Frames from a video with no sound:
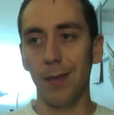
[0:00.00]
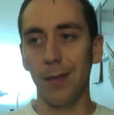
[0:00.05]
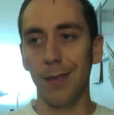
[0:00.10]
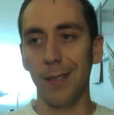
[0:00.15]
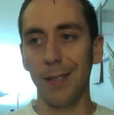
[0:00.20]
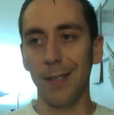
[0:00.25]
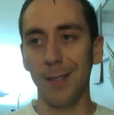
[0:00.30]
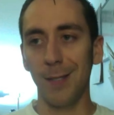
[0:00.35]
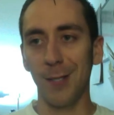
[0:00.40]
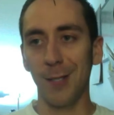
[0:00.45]

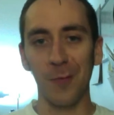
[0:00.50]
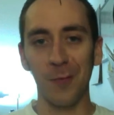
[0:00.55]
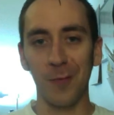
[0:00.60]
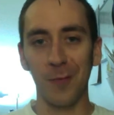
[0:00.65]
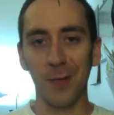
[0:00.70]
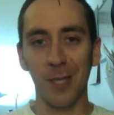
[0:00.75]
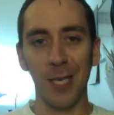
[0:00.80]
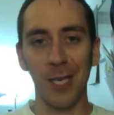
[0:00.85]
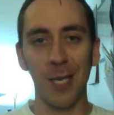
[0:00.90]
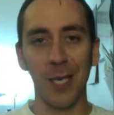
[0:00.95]
that just
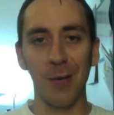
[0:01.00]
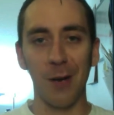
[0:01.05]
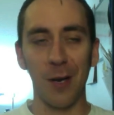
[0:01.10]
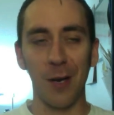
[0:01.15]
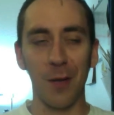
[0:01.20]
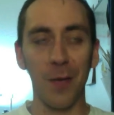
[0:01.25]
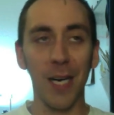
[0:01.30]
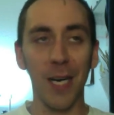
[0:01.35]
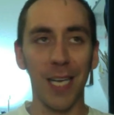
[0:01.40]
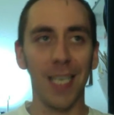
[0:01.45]
cheat you out of
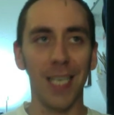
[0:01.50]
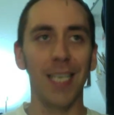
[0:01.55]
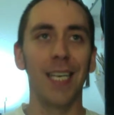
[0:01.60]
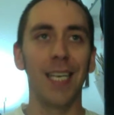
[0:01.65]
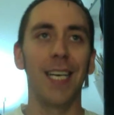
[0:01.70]
your money.